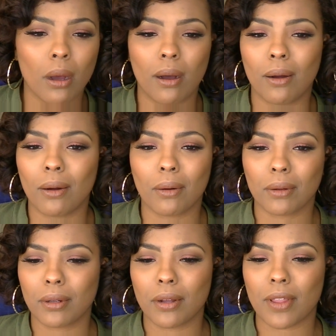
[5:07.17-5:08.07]
Or,
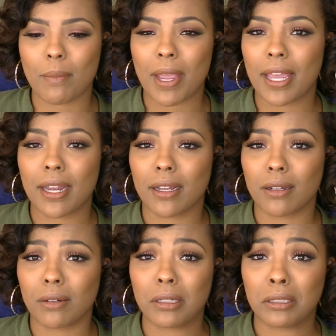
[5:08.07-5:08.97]
you know, they may get
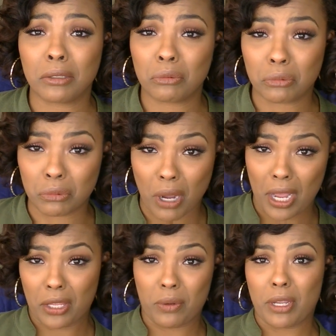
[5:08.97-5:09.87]
a, why
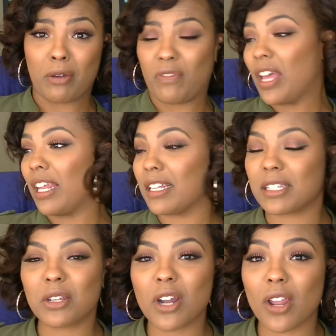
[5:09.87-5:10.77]
are you in your feelings?
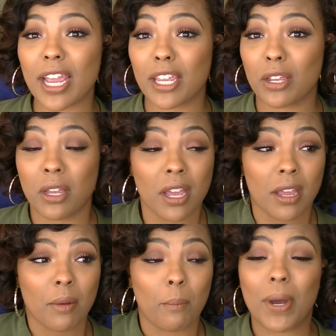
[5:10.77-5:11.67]
You know, like,
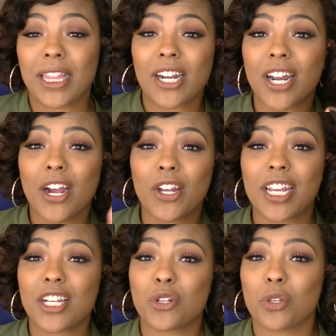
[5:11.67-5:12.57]
but they're not going to
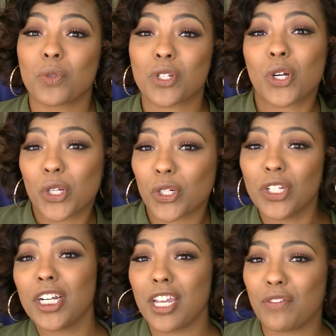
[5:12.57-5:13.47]
get you the result you're
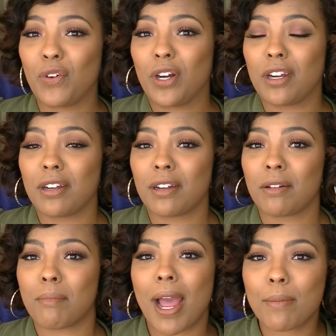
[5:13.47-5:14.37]
looking for.
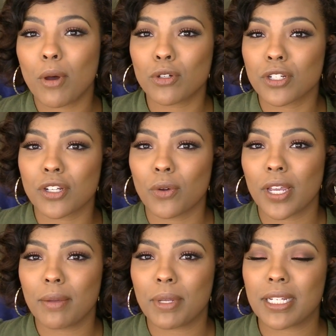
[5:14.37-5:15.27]
My emotions don't
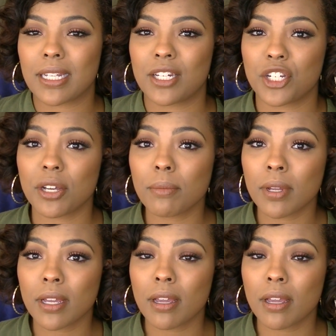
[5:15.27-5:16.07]
get me to the gym.